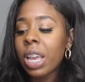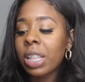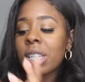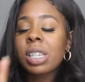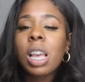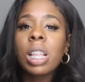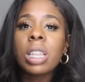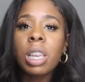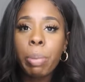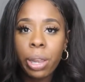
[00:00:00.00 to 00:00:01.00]
This is how the
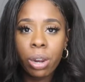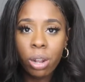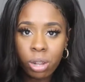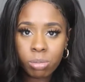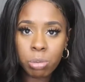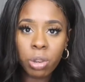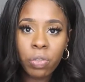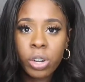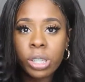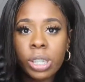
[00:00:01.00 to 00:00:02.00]
deep hair comes when you
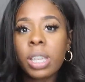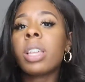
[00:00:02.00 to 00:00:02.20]
first get